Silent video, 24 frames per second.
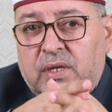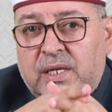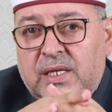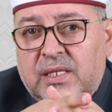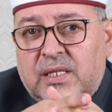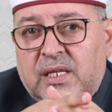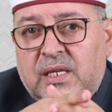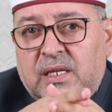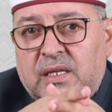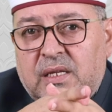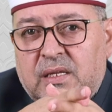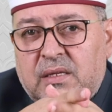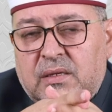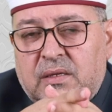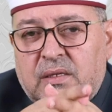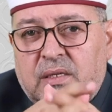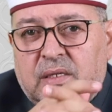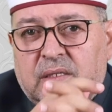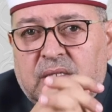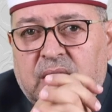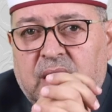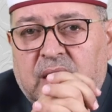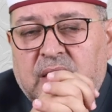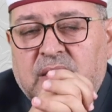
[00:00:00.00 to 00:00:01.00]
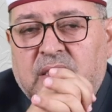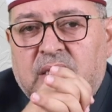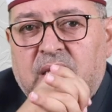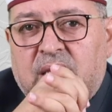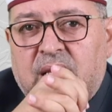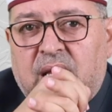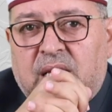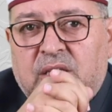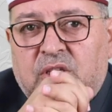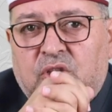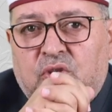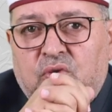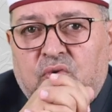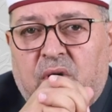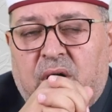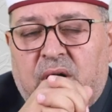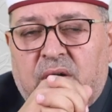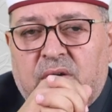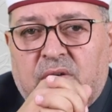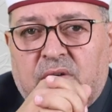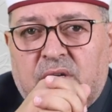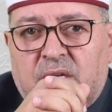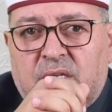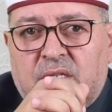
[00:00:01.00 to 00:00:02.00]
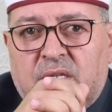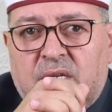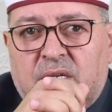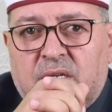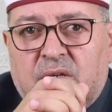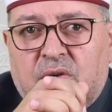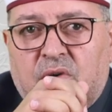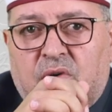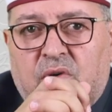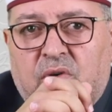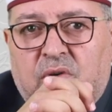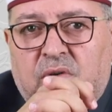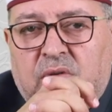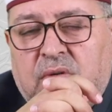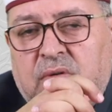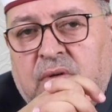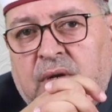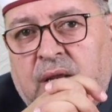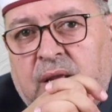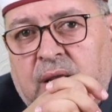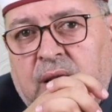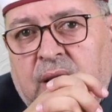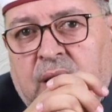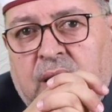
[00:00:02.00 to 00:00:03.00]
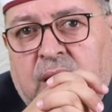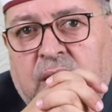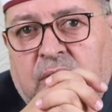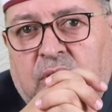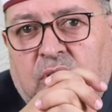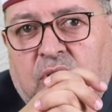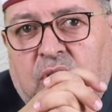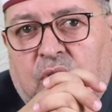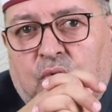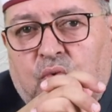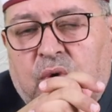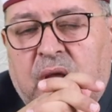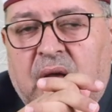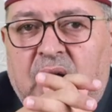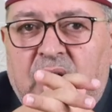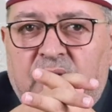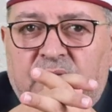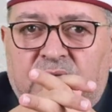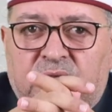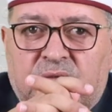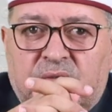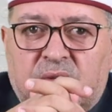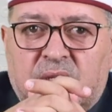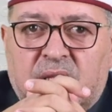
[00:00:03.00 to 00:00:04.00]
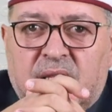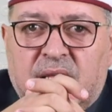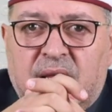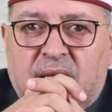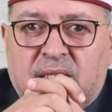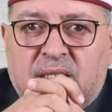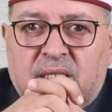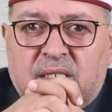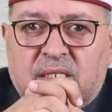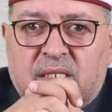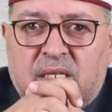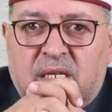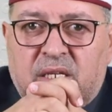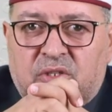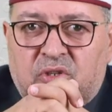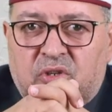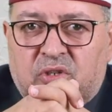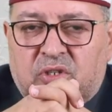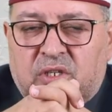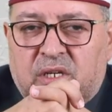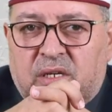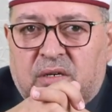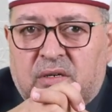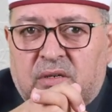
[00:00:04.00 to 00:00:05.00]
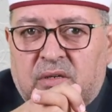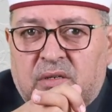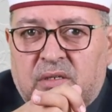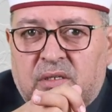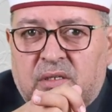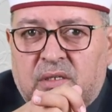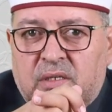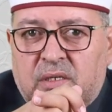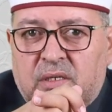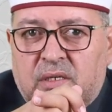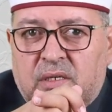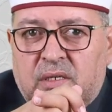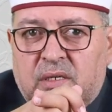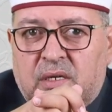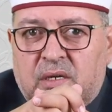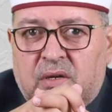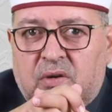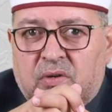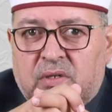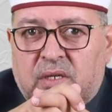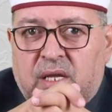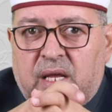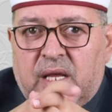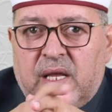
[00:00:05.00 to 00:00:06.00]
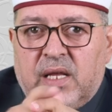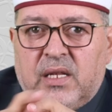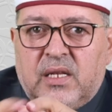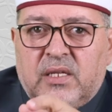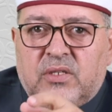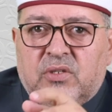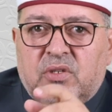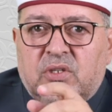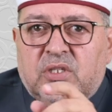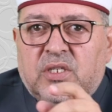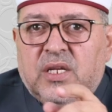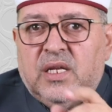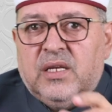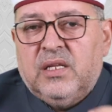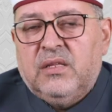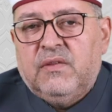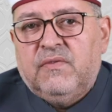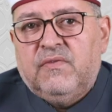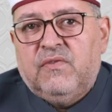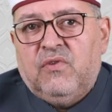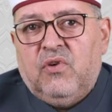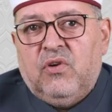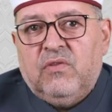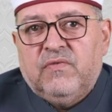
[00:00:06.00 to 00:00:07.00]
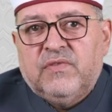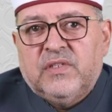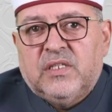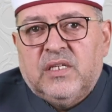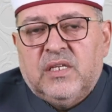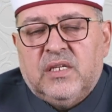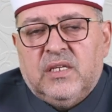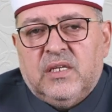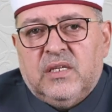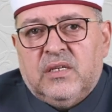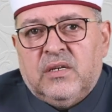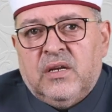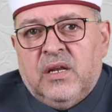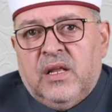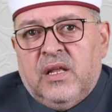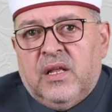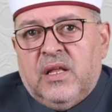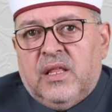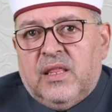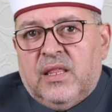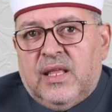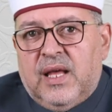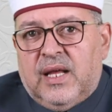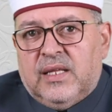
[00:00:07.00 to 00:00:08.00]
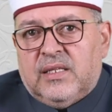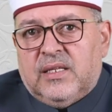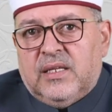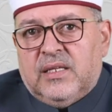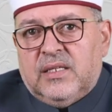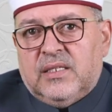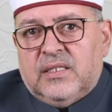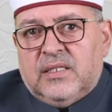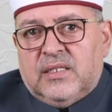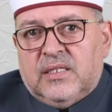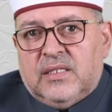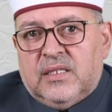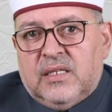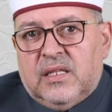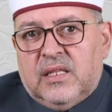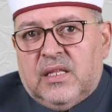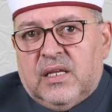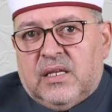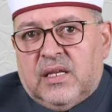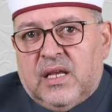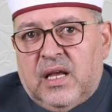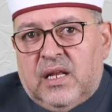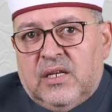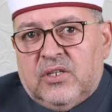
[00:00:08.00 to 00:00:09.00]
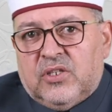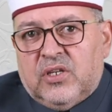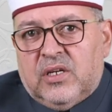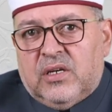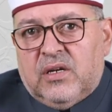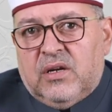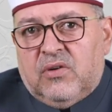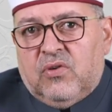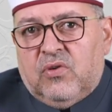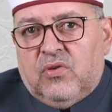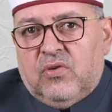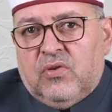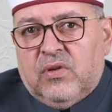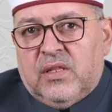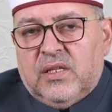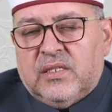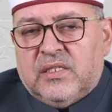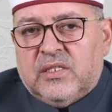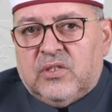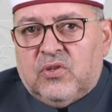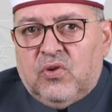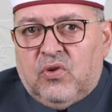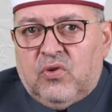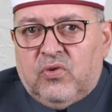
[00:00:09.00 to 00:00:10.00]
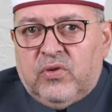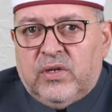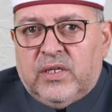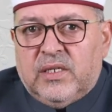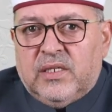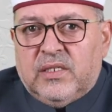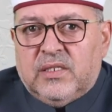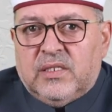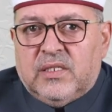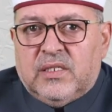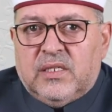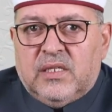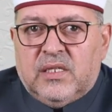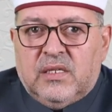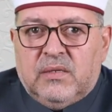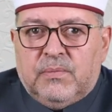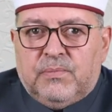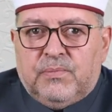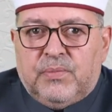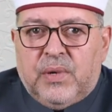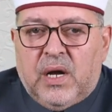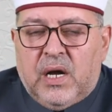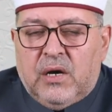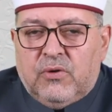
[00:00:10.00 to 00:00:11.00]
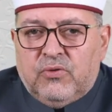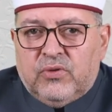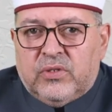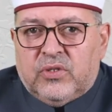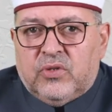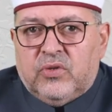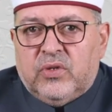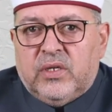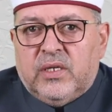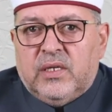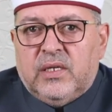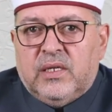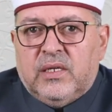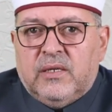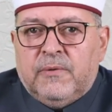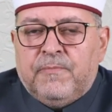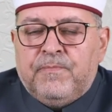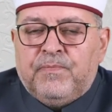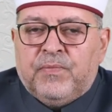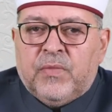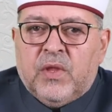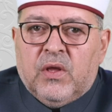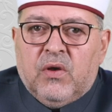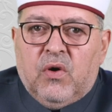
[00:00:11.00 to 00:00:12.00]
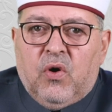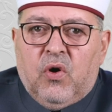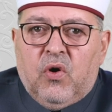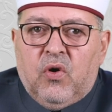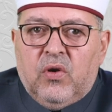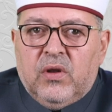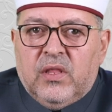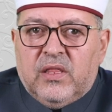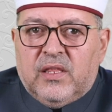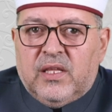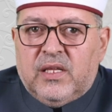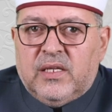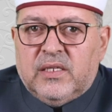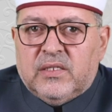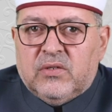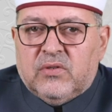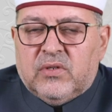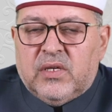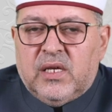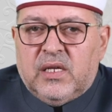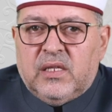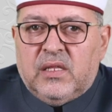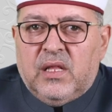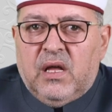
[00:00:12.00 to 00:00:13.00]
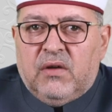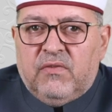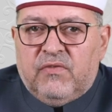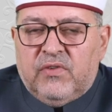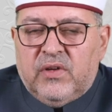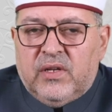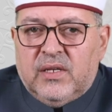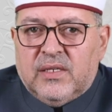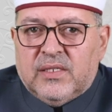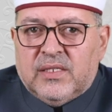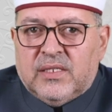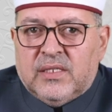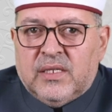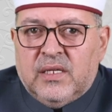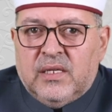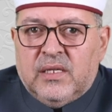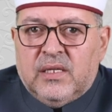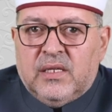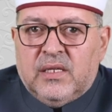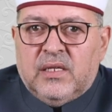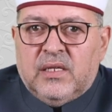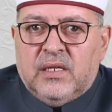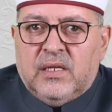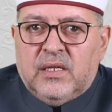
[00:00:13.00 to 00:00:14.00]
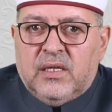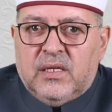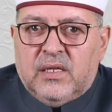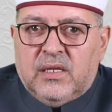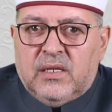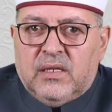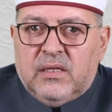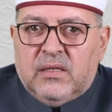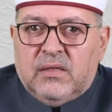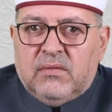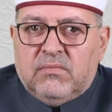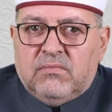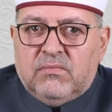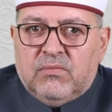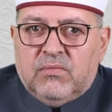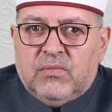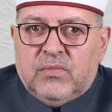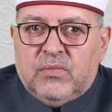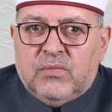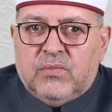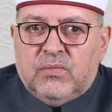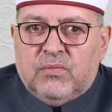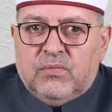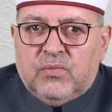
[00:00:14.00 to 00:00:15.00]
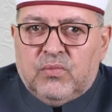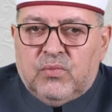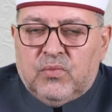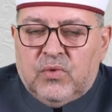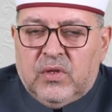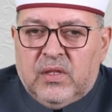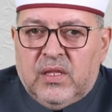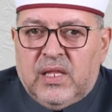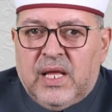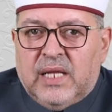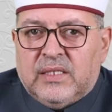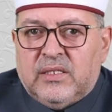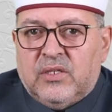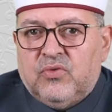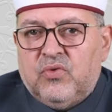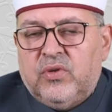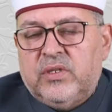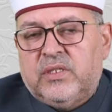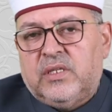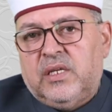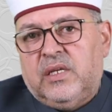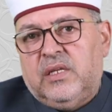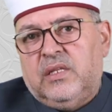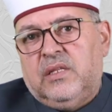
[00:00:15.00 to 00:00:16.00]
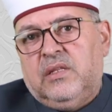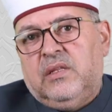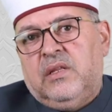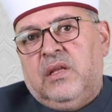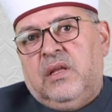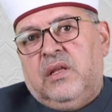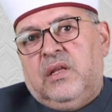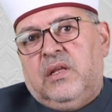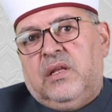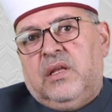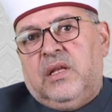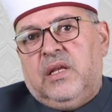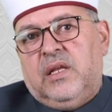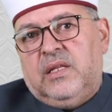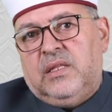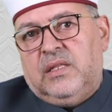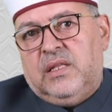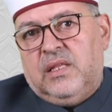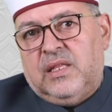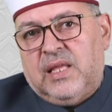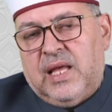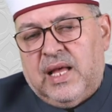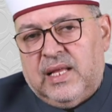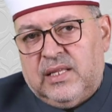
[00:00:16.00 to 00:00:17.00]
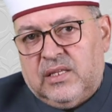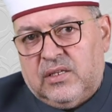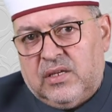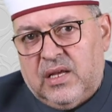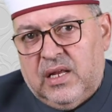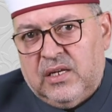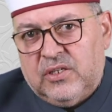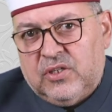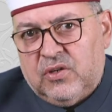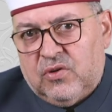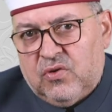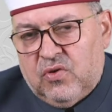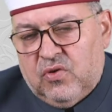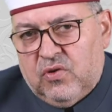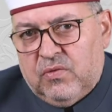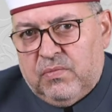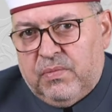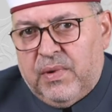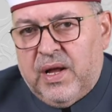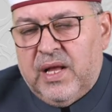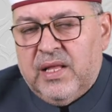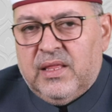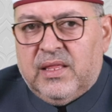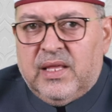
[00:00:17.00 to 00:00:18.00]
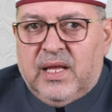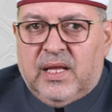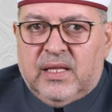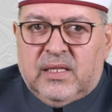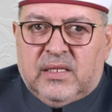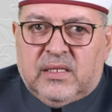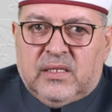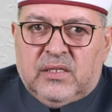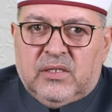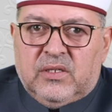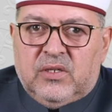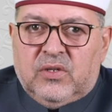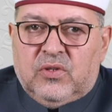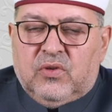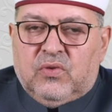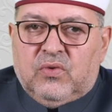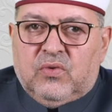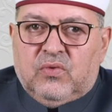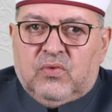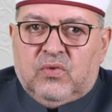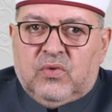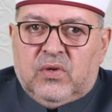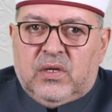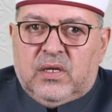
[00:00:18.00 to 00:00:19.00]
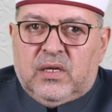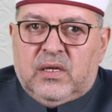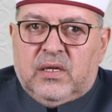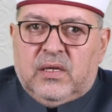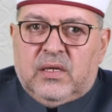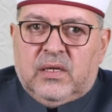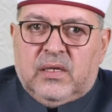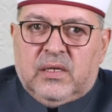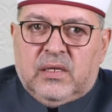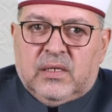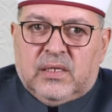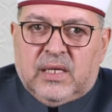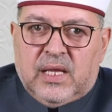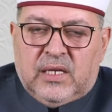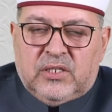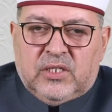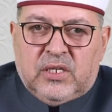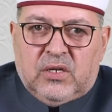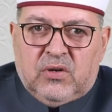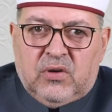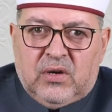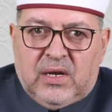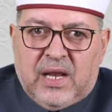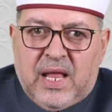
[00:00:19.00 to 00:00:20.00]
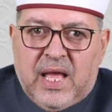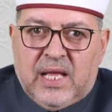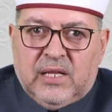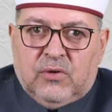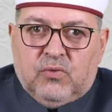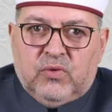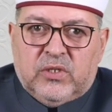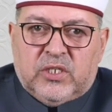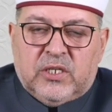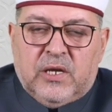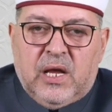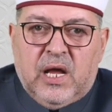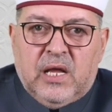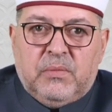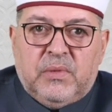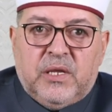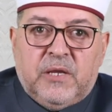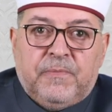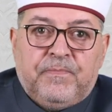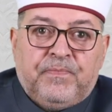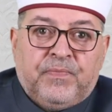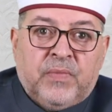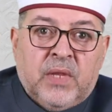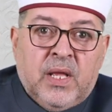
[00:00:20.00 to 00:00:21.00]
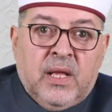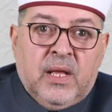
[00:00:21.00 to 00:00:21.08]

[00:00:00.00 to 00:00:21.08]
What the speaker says: reading text that you are reading, or we have, that is literature. Okay, literature involves here, that is the culture or the stories, the poetry, all these, okay, novels, that is written in that culture or by that, culture or language, I mean.